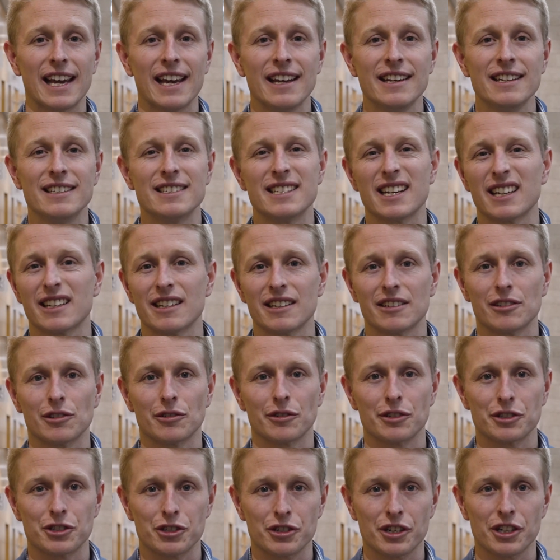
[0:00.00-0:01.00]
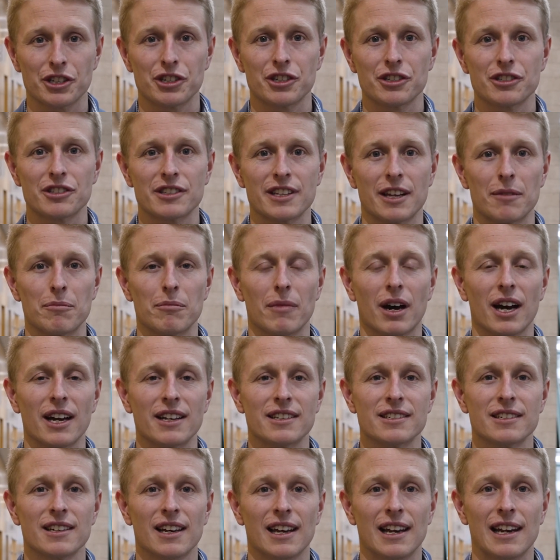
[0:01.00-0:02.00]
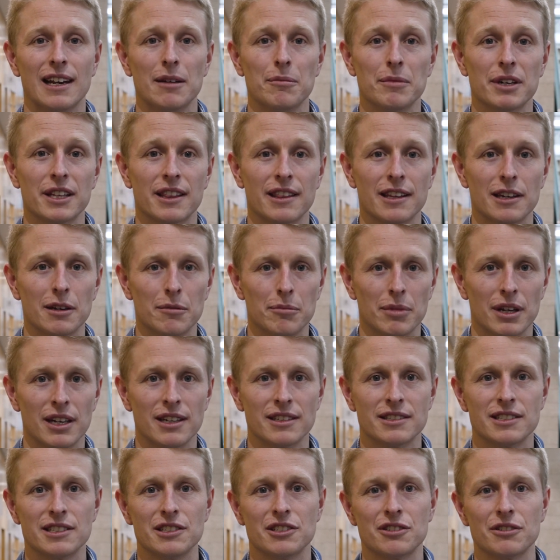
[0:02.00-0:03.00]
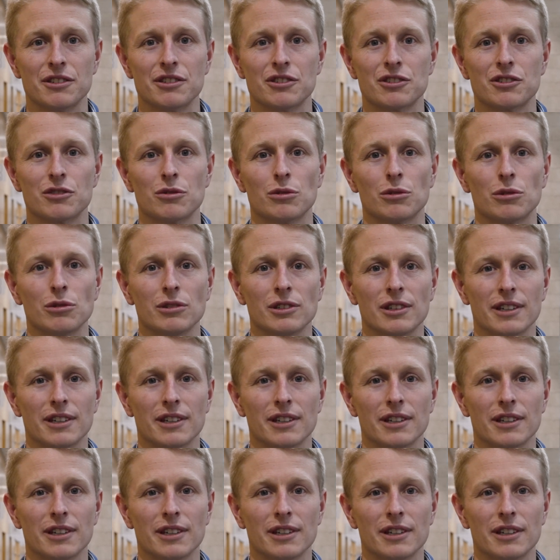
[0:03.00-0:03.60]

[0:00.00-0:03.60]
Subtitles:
any technical restrictions that might limit the ability to install